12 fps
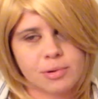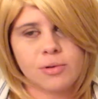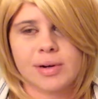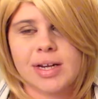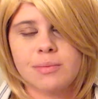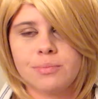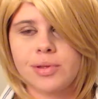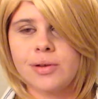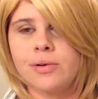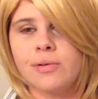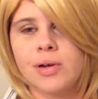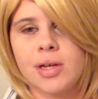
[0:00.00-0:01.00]
Green and
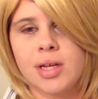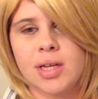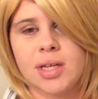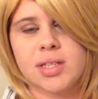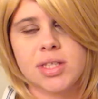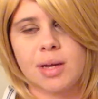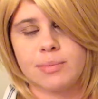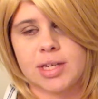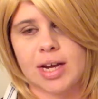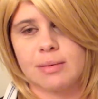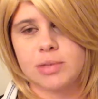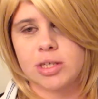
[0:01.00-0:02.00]
blue
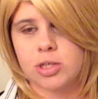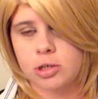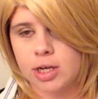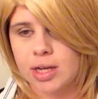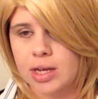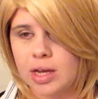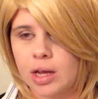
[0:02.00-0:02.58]
sometimes is tricky.